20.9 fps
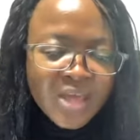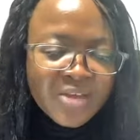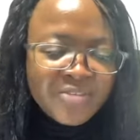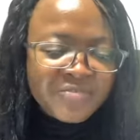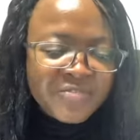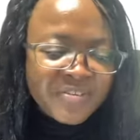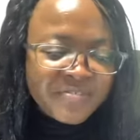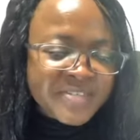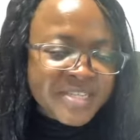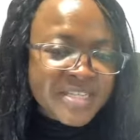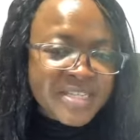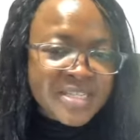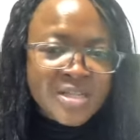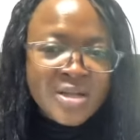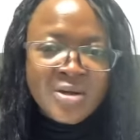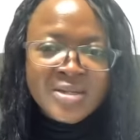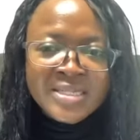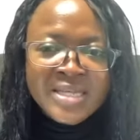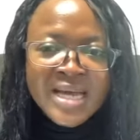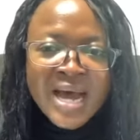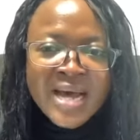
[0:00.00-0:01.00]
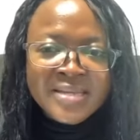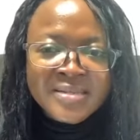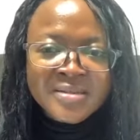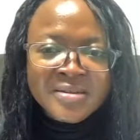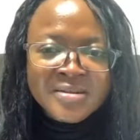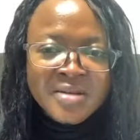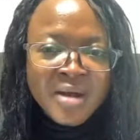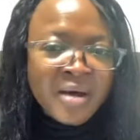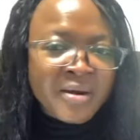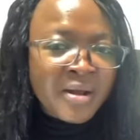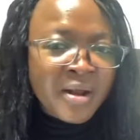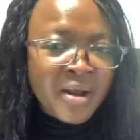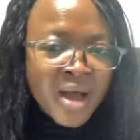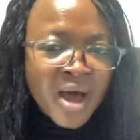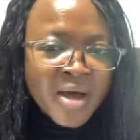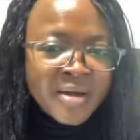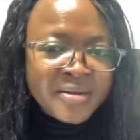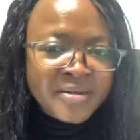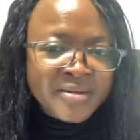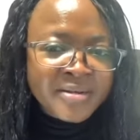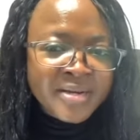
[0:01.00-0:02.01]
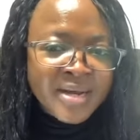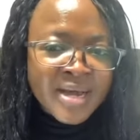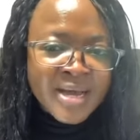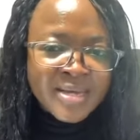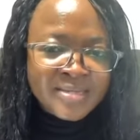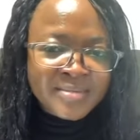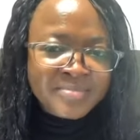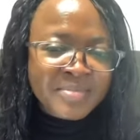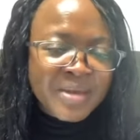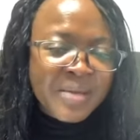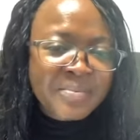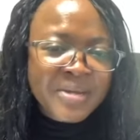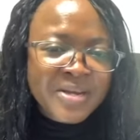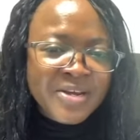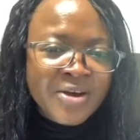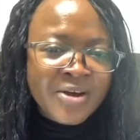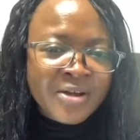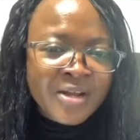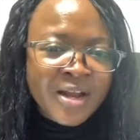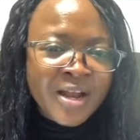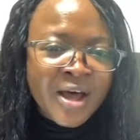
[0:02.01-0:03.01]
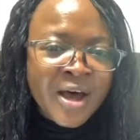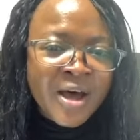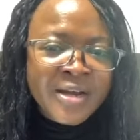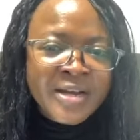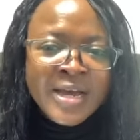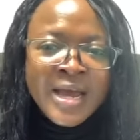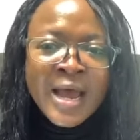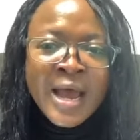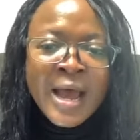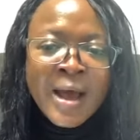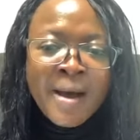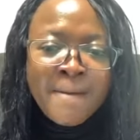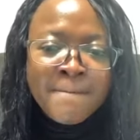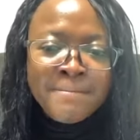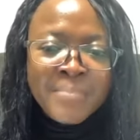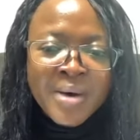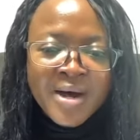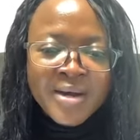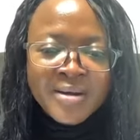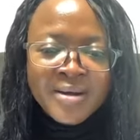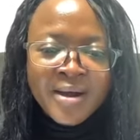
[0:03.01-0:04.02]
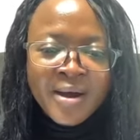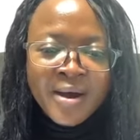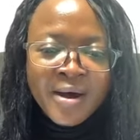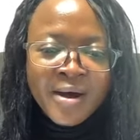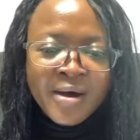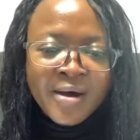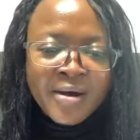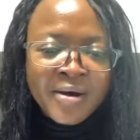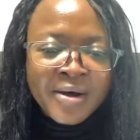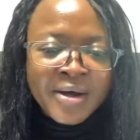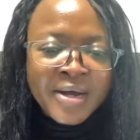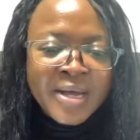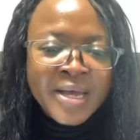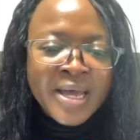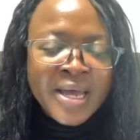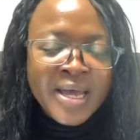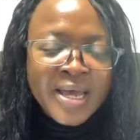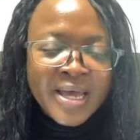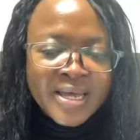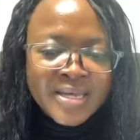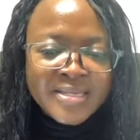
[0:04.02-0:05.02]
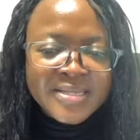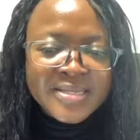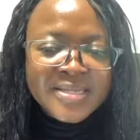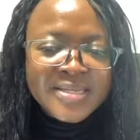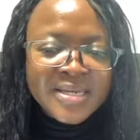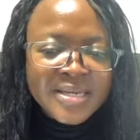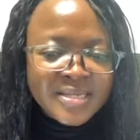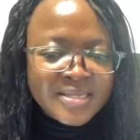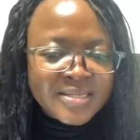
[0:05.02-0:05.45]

50 slots as not a lot, as maybe not a lot, but it's